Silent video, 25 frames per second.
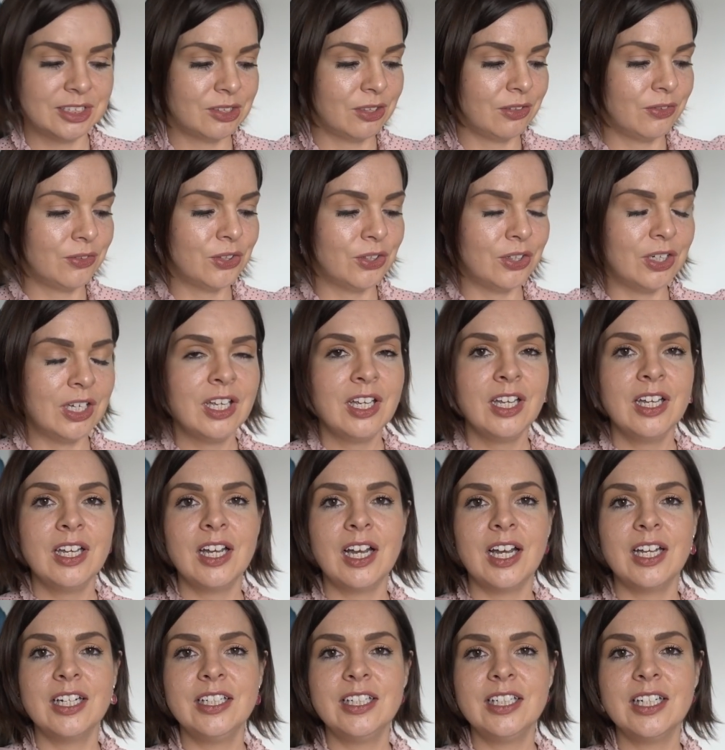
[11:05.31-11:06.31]
So I've got
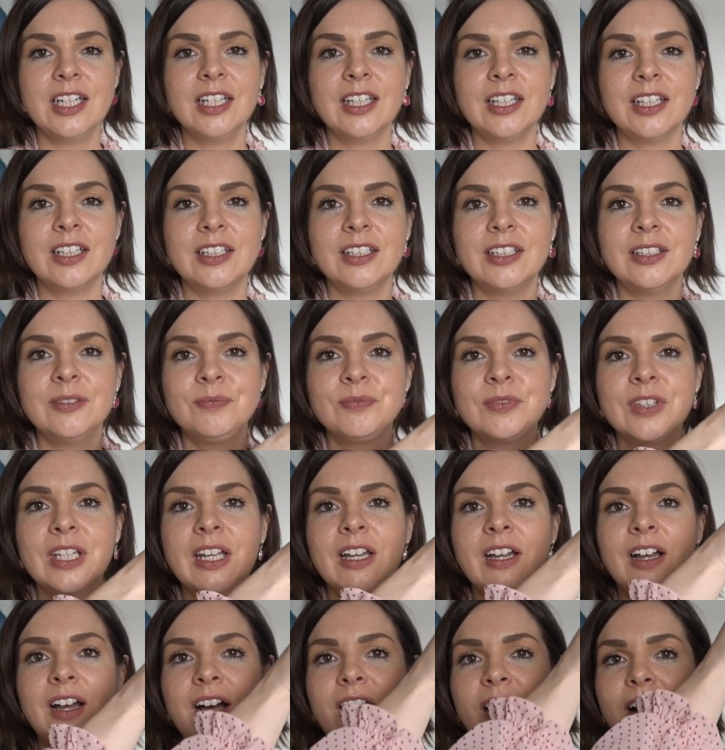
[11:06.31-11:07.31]
another
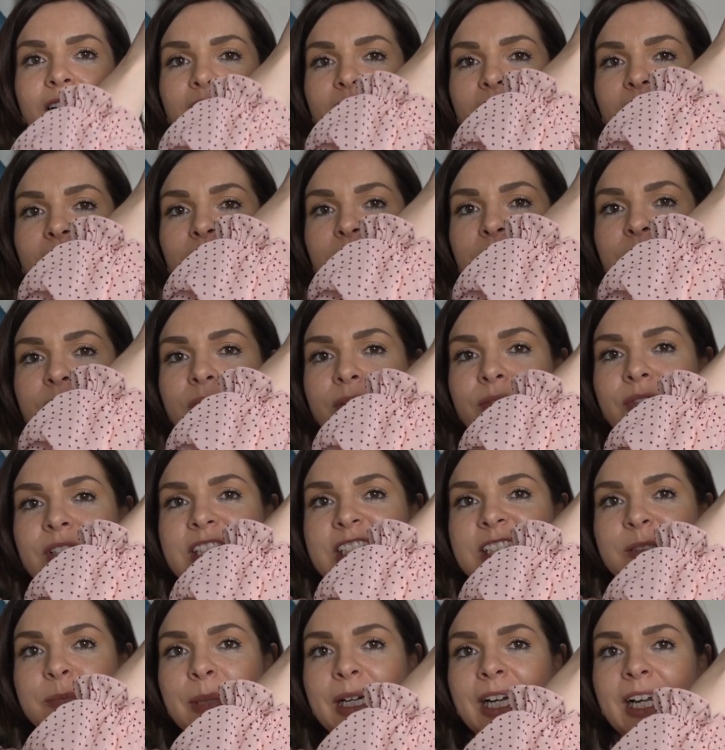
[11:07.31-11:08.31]
half of
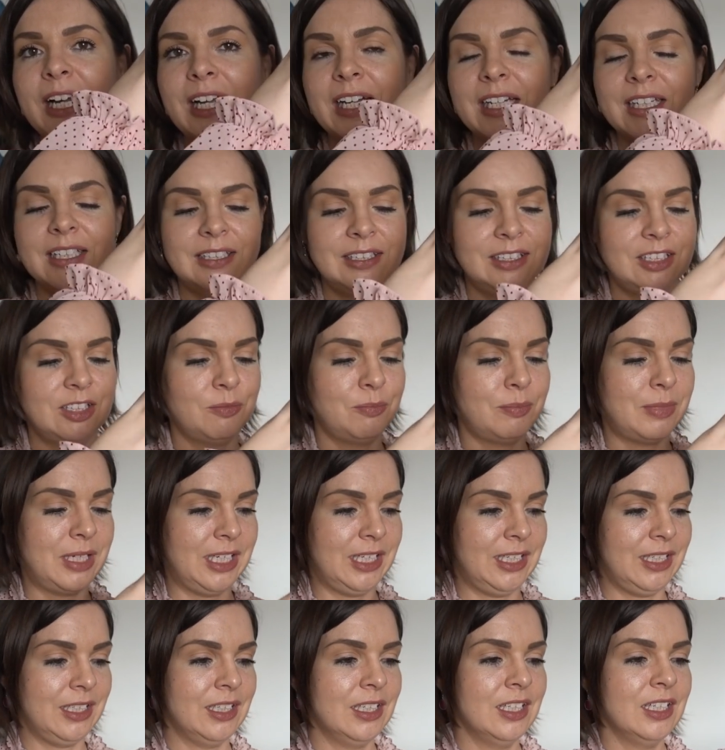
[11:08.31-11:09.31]
this pack to
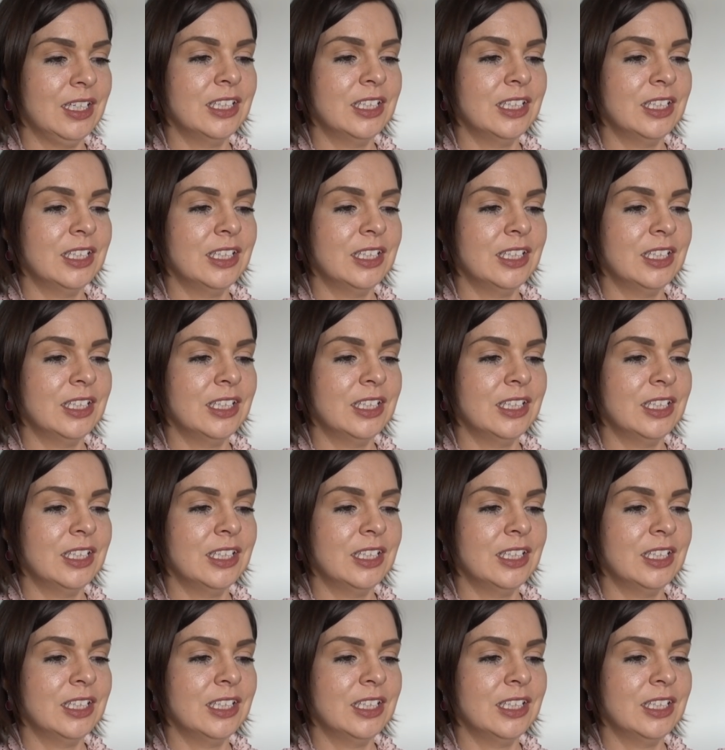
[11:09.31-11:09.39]
make.